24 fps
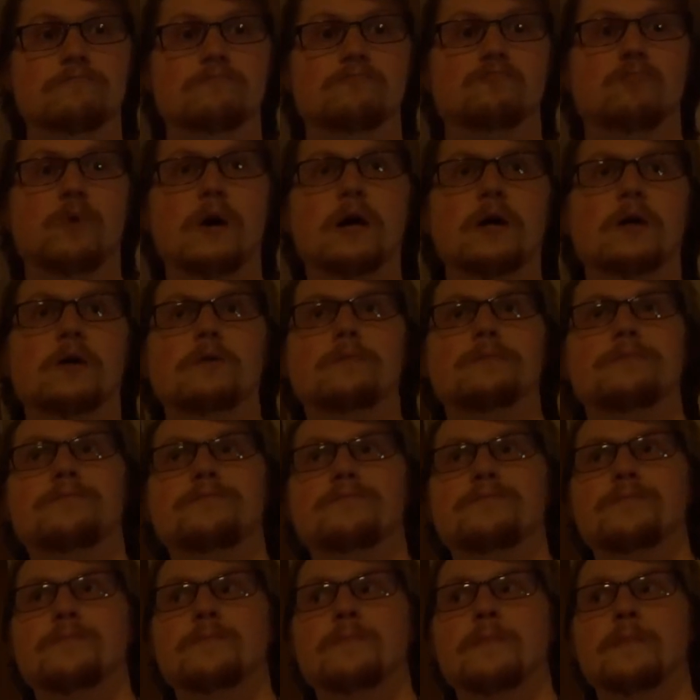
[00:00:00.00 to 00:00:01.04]
well,
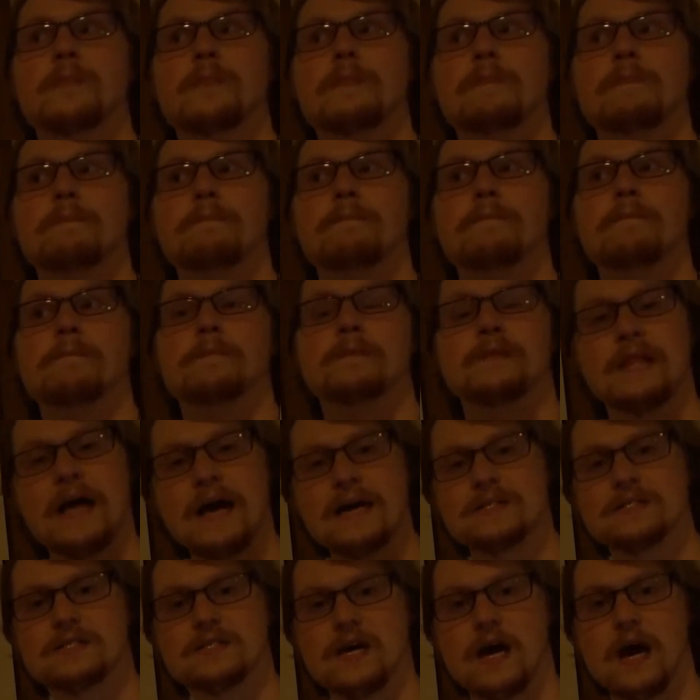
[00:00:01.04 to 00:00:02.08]

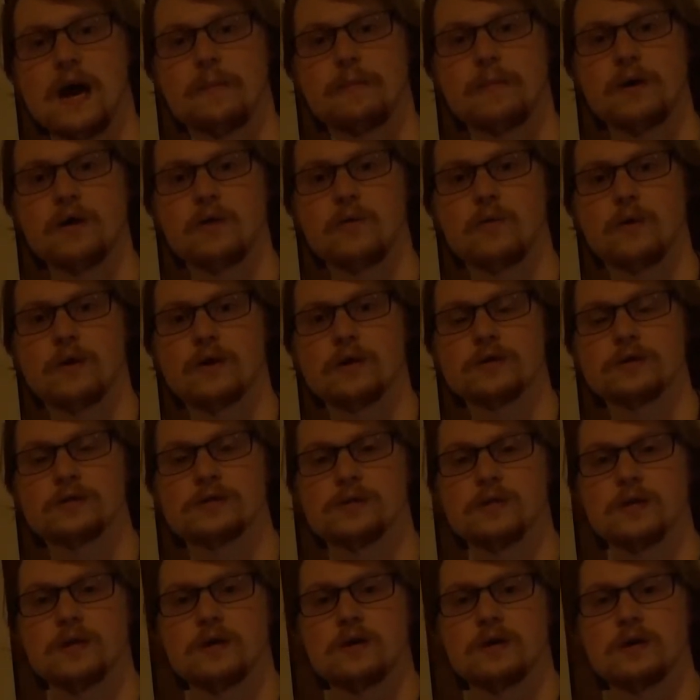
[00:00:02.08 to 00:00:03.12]
last time it
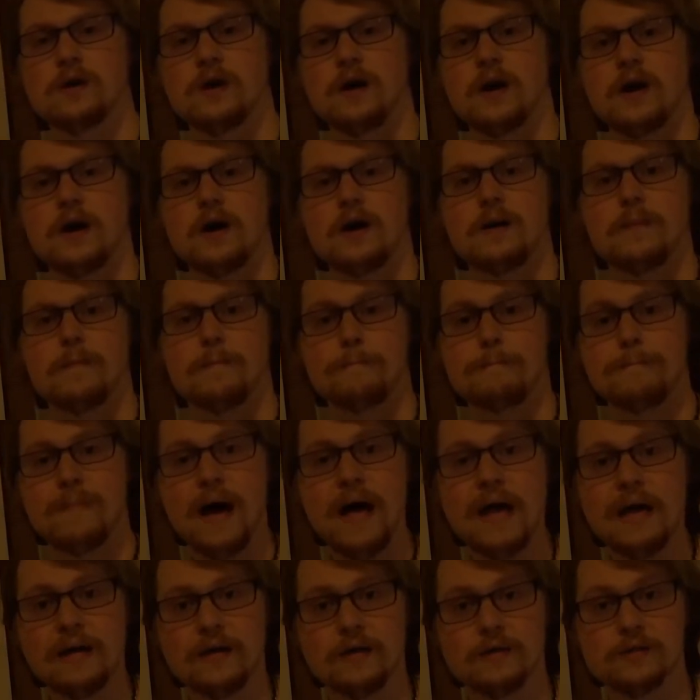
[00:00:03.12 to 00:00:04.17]
was
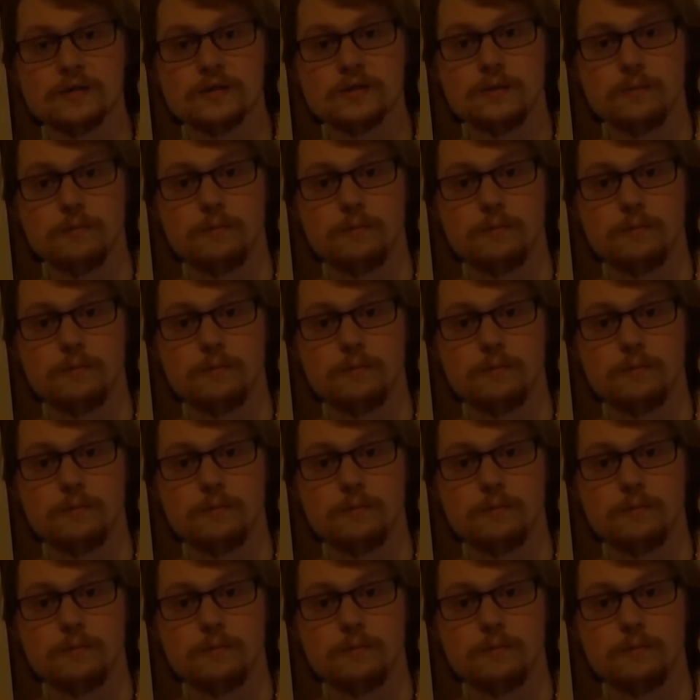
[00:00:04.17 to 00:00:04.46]
minus